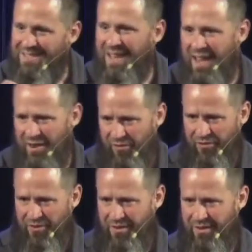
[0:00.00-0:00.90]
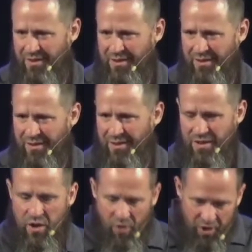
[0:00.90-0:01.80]
Be safe.
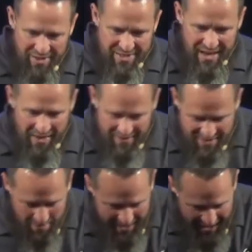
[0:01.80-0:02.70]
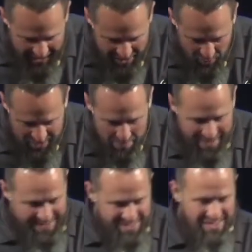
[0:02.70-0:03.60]
You've heard us say that Summit Heights
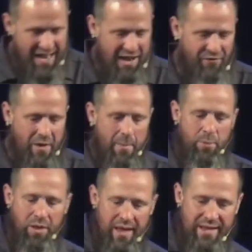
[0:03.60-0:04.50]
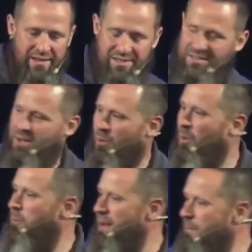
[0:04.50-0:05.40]
wants to be a safe
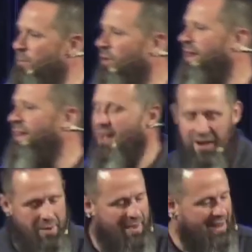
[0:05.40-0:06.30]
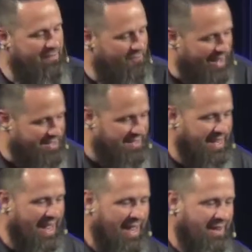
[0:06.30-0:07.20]
place where people can come and
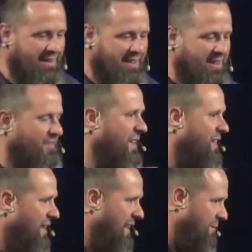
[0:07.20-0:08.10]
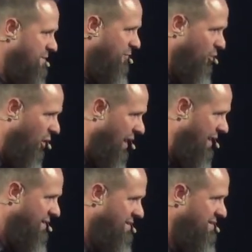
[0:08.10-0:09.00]
investigate the claims of
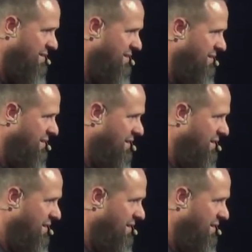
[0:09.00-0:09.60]
Christ.